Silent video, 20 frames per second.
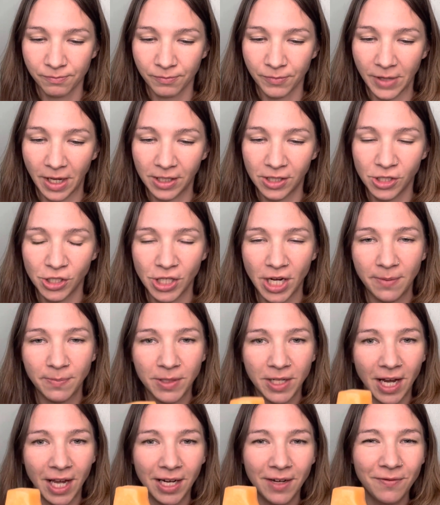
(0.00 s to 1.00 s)
It's shaped
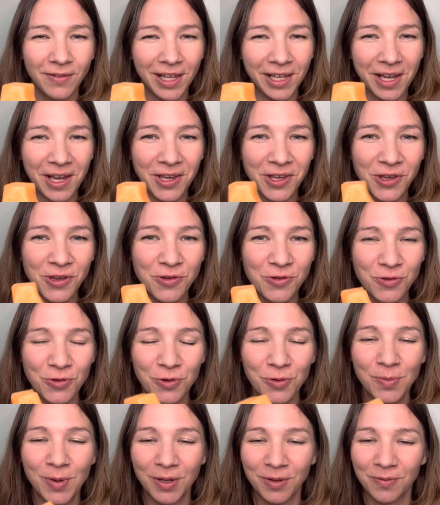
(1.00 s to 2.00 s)
kind of like a
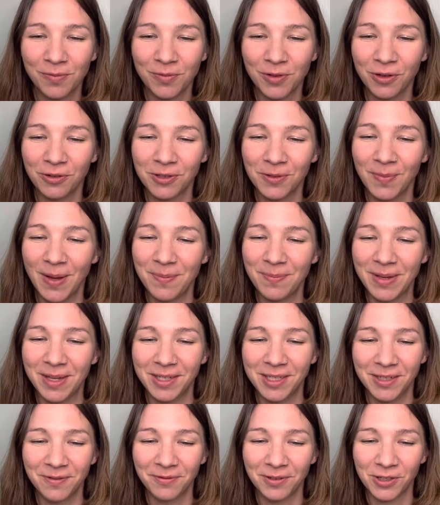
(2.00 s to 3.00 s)
cube. Yours might be a
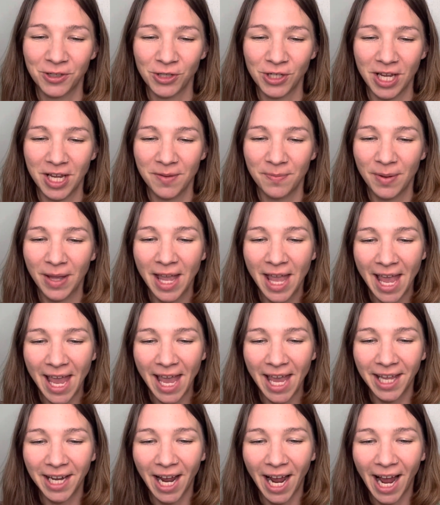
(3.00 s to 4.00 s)
different shape.
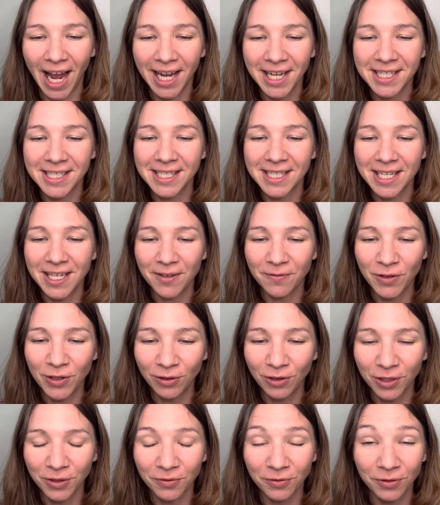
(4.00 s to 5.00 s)
And I see, if you
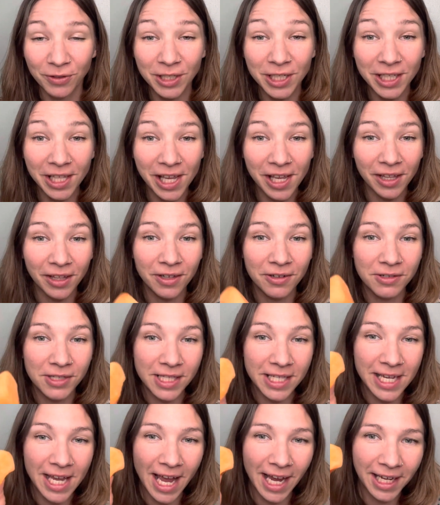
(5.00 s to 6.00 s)
look really
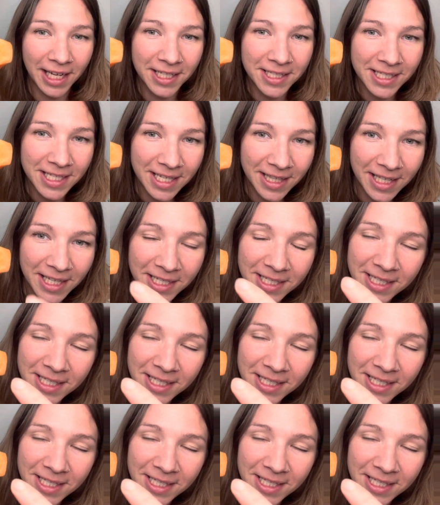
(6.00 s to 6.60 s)
closely, I can see these